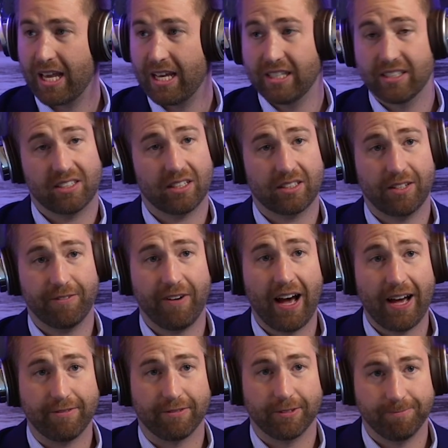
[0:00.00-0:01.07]

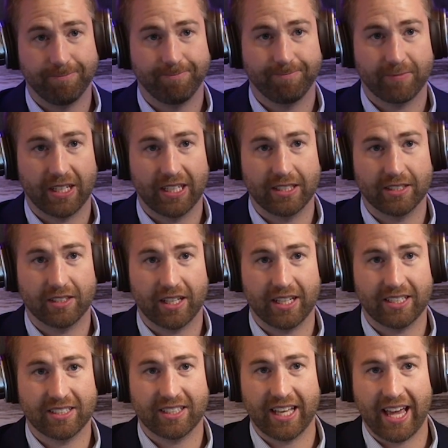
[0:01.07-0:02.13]
65
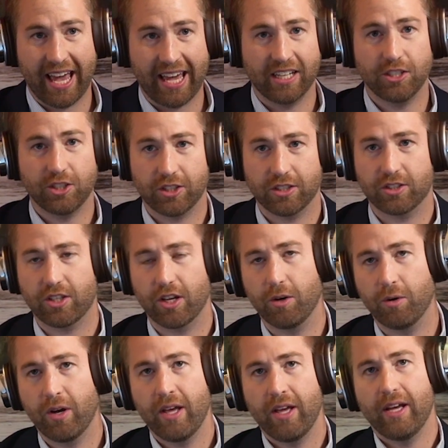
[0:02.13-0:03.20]
is the age. And so,
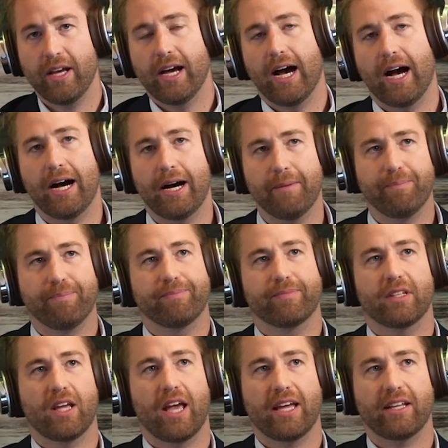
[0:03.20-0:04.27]
and
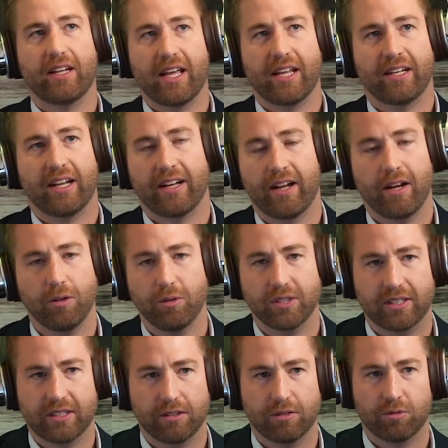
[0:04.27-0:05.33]
I
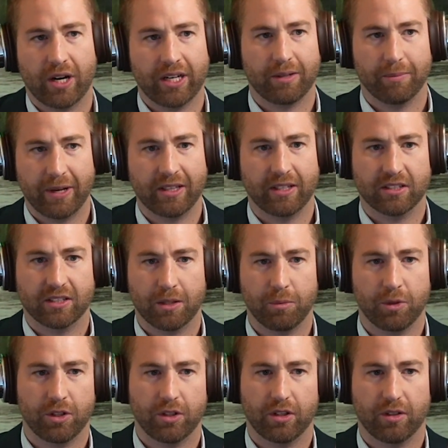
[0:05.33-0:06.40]
always recommend that
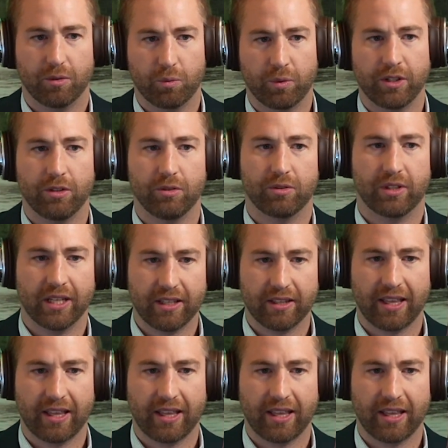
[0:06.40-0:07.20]
someone, when you get